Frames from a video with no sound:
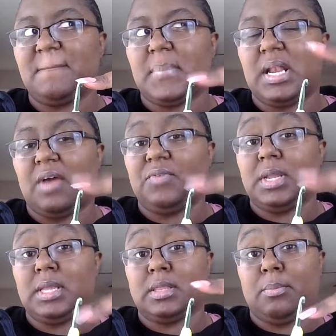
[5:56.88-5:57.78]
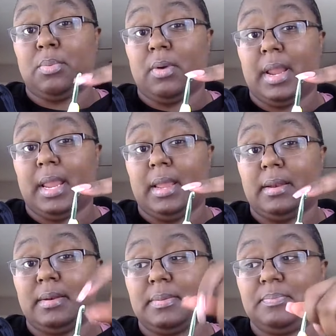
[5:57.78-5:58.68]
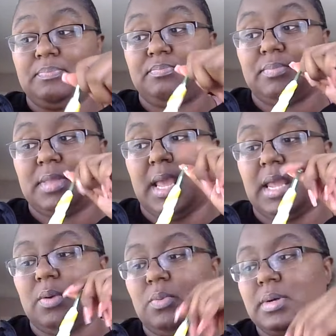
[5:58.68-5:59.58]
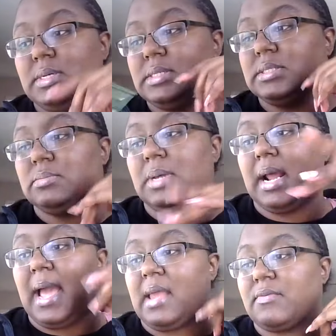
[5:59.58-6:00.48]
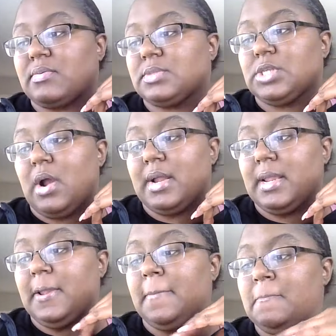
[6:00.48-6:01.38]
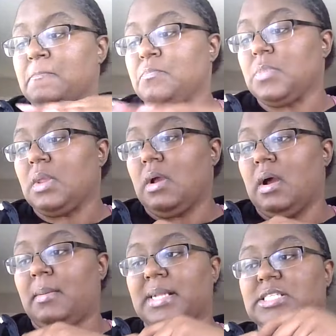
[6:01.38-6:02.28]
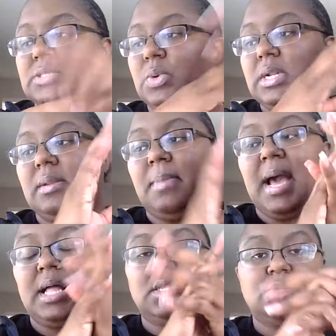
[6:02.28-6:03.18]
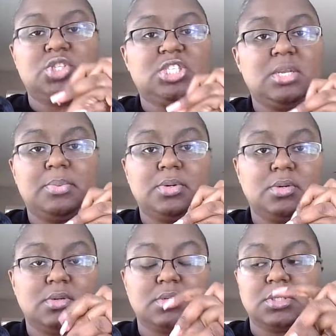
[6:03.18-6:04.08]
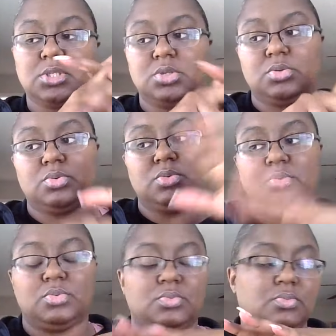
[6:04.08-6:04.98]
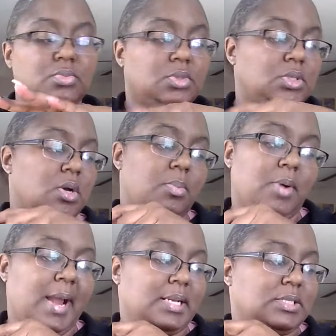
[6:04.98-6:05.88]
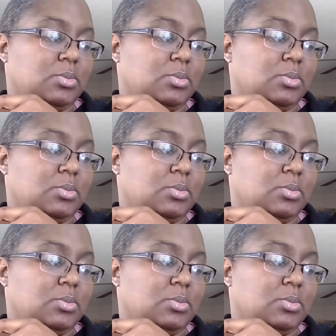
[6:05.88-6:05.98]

and I forget the brand that it was, but I got it from Target. I just wanted to buy a little cheap hook to, you know, practice